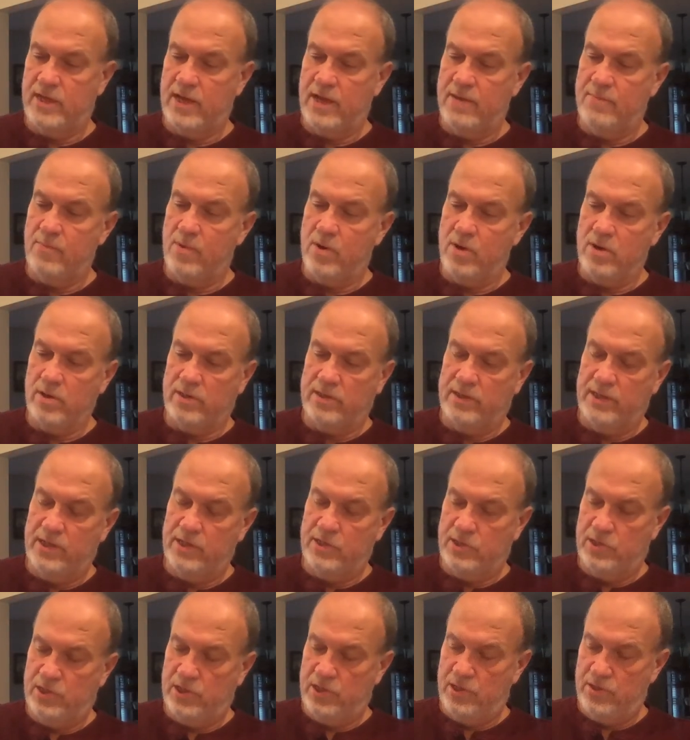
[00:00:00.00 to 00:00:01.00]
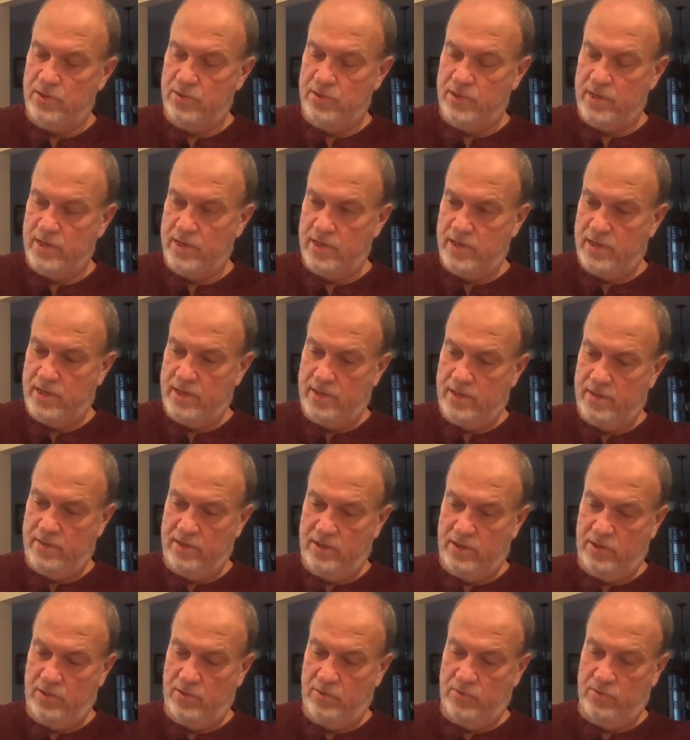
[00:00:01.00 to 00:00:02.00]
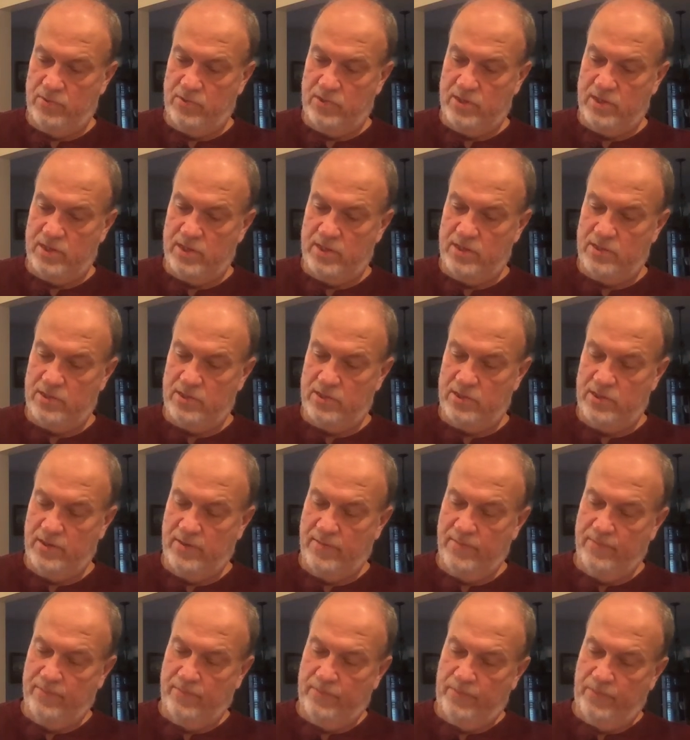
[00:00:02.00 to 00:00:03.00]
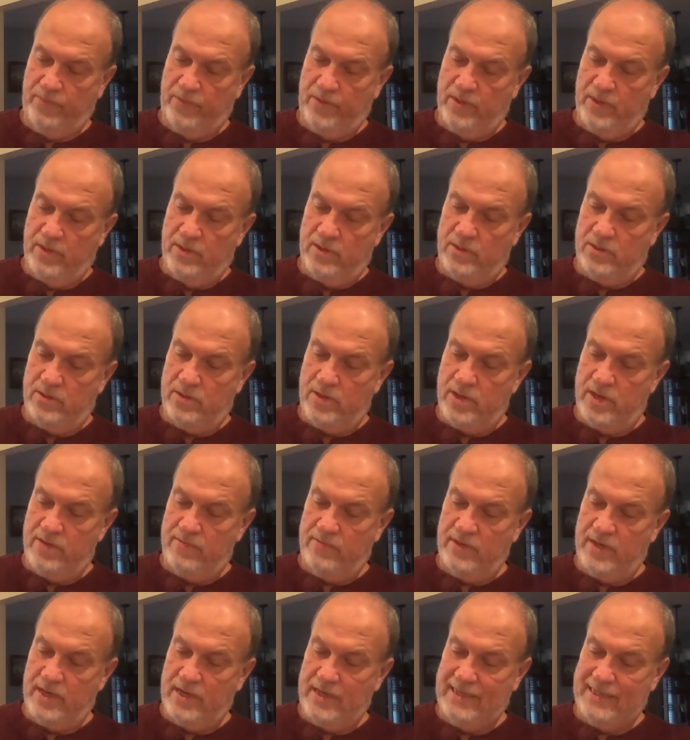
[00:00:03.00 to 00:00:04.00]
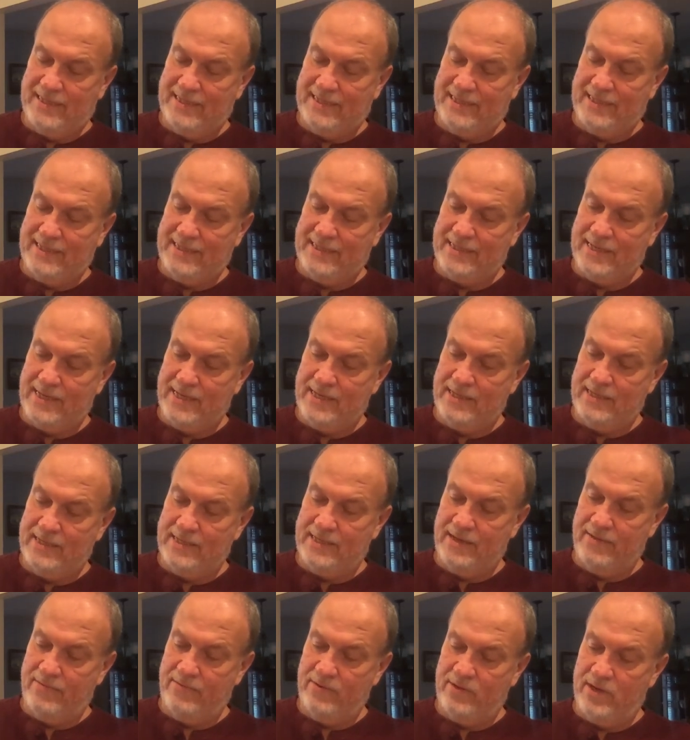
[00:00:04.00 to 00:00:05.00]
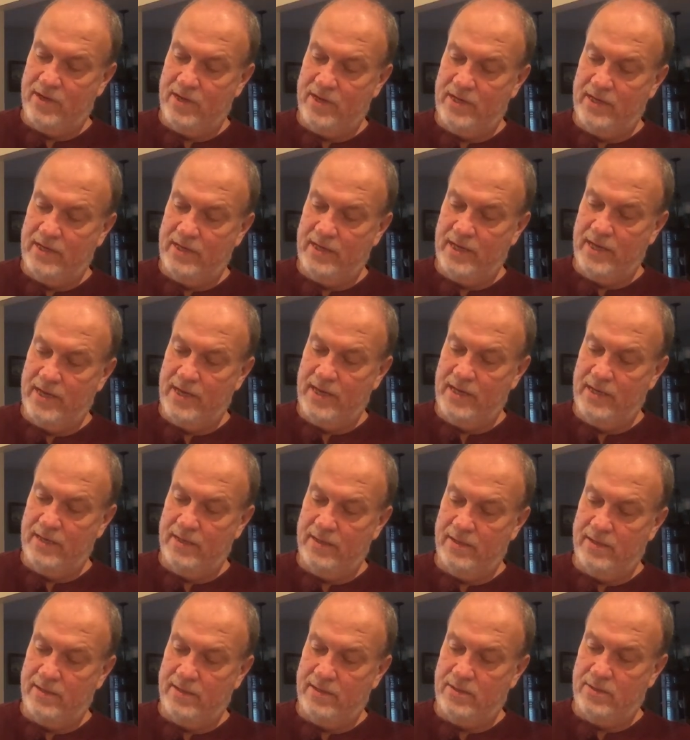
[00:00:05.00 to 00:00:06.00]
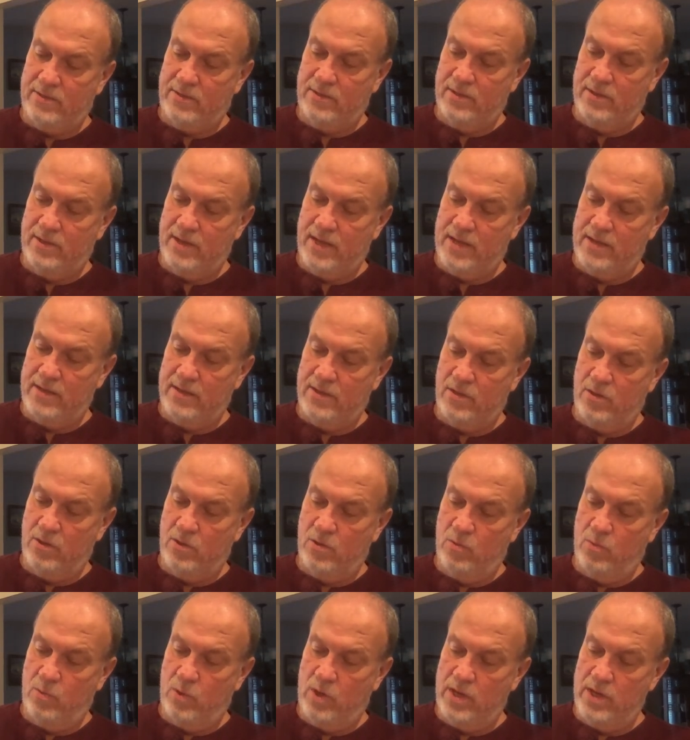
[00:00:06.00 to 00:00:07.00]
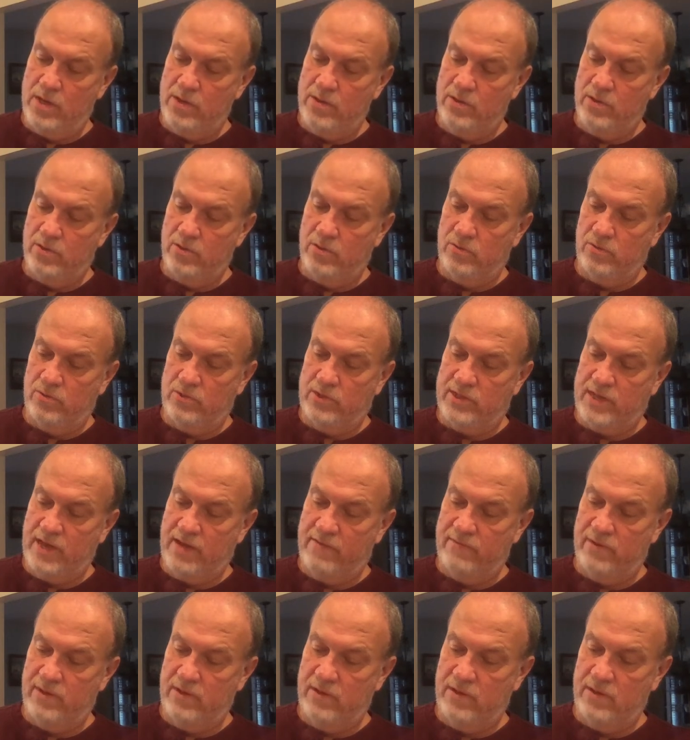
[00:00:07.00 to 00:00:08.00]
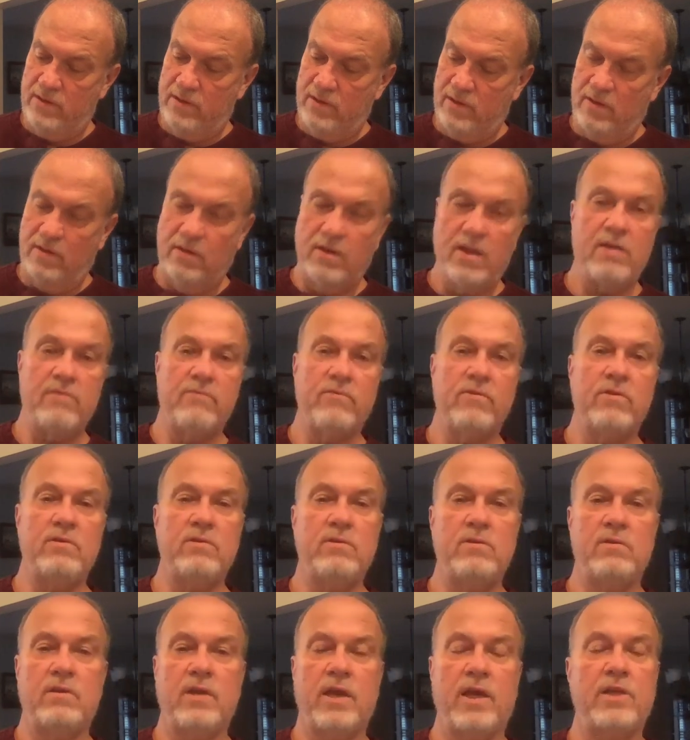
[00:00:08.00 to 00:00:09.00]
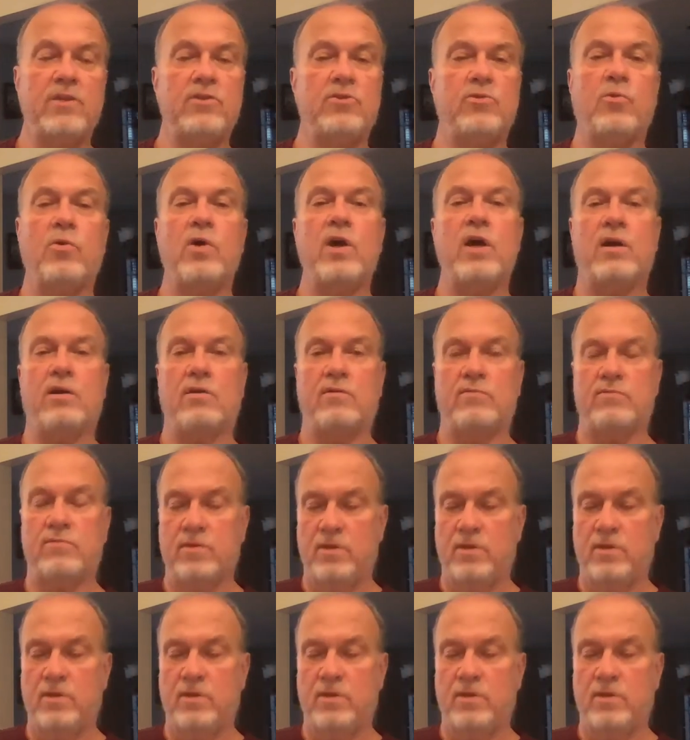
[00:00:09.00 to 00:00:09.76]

I marked each year that I use this. So I have 96, 97, 98, 01, 07, 11, and 12.